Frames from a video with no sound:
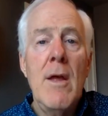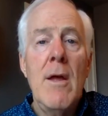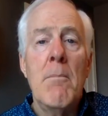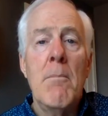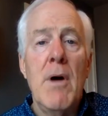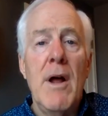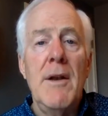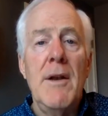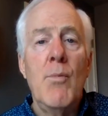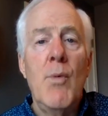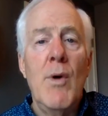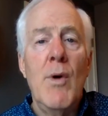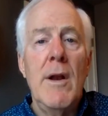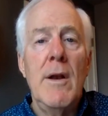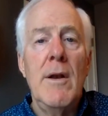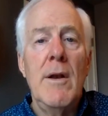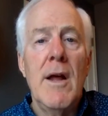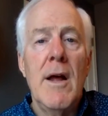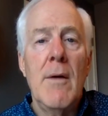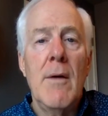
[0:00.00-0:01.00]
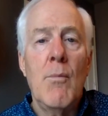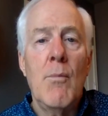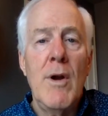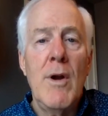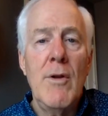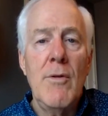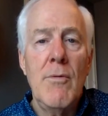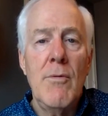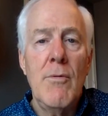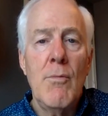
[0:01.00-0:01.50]
But when
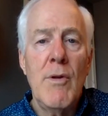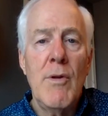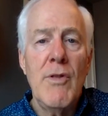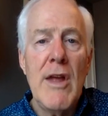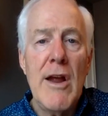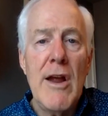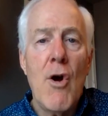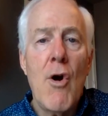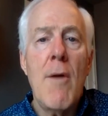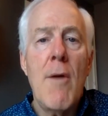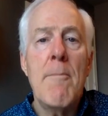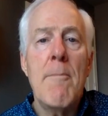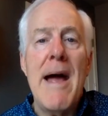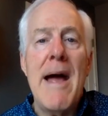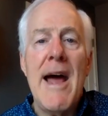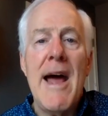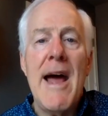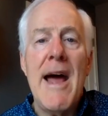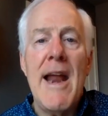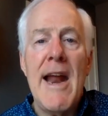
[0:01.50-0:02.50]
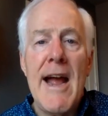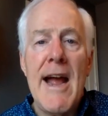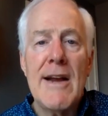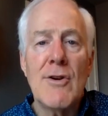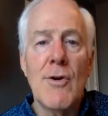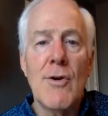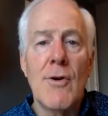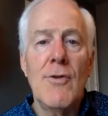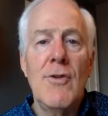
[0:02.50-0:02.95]
they are bad actors,